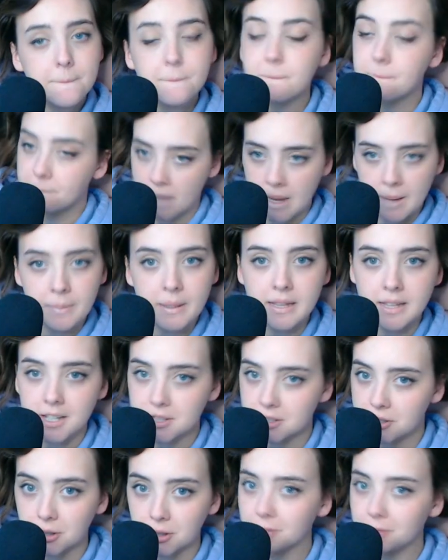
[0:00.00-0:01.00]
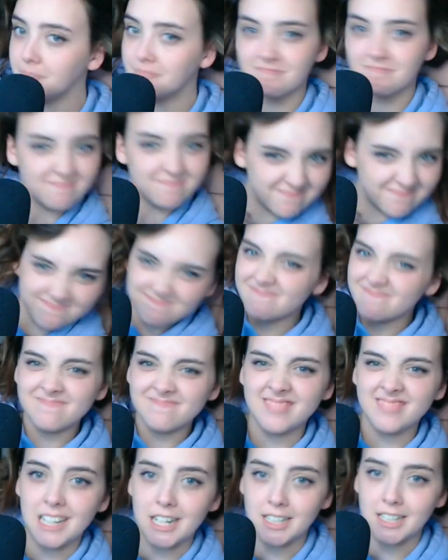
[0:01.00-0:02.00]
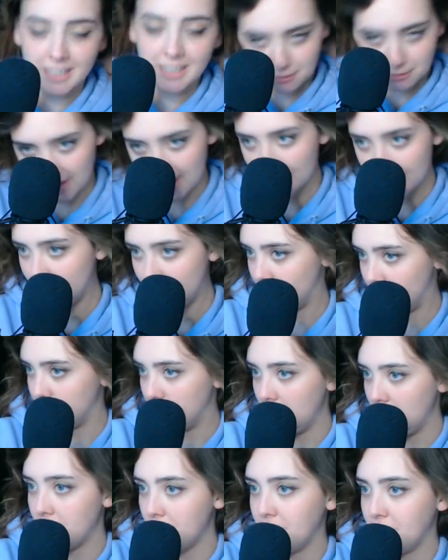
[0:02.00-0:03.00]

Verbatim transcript: Maybe this will knock it right into me.